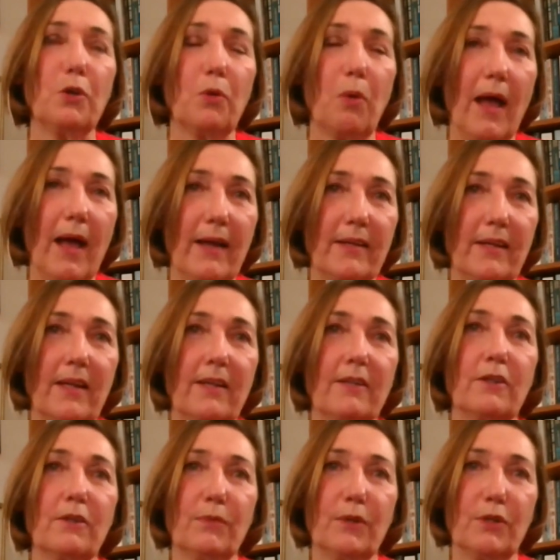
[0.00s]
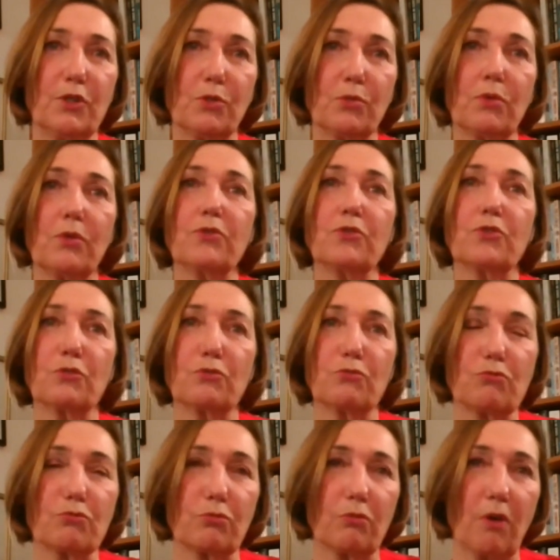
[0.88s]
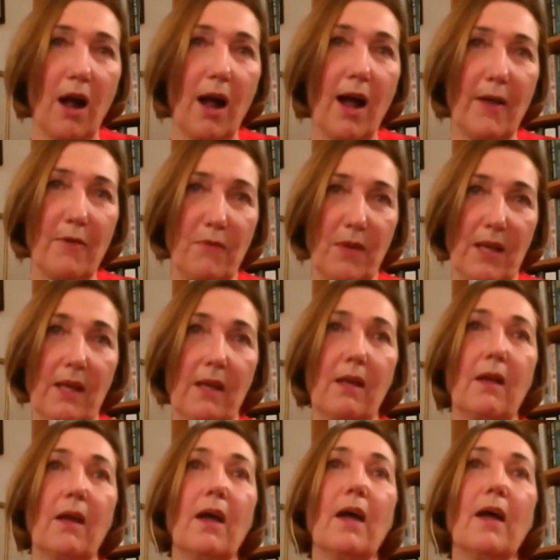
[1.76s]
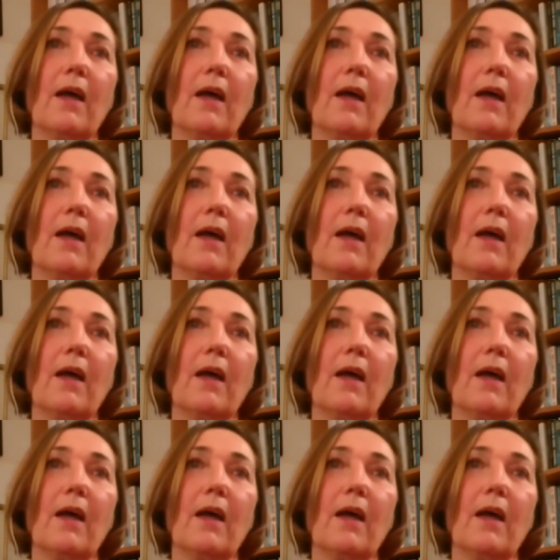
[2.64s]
you had individuals driving